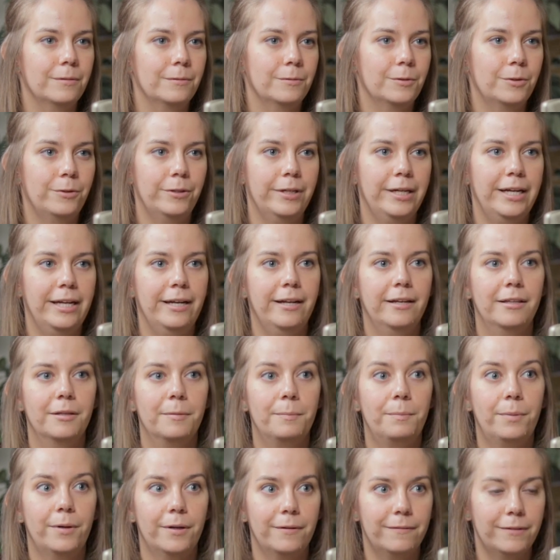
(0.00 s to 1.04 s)
creating the
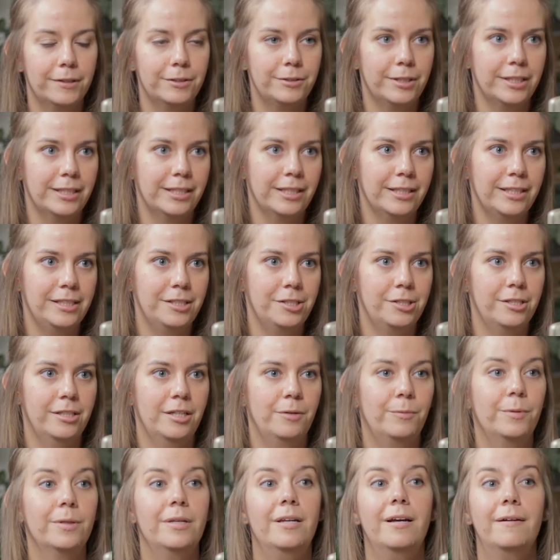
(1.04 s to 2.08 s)
perfect regulation
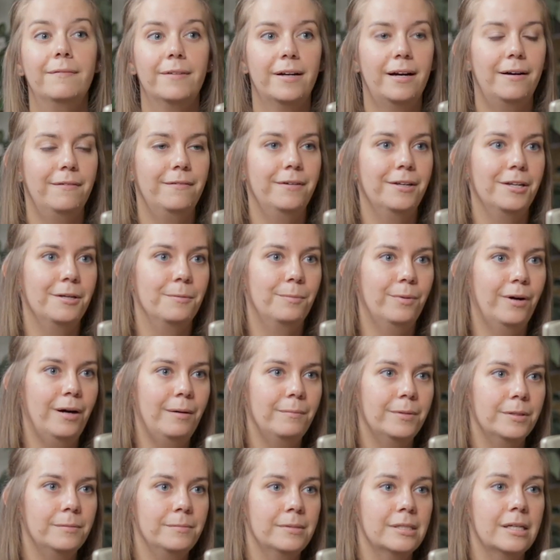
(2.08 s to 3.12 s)
that will never have any
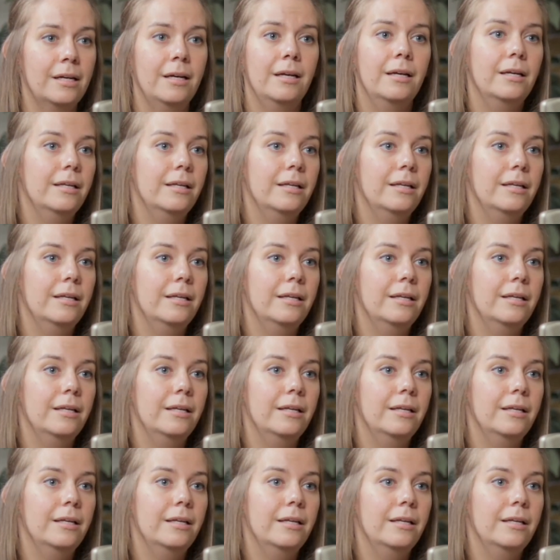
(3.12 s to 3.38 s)
problems,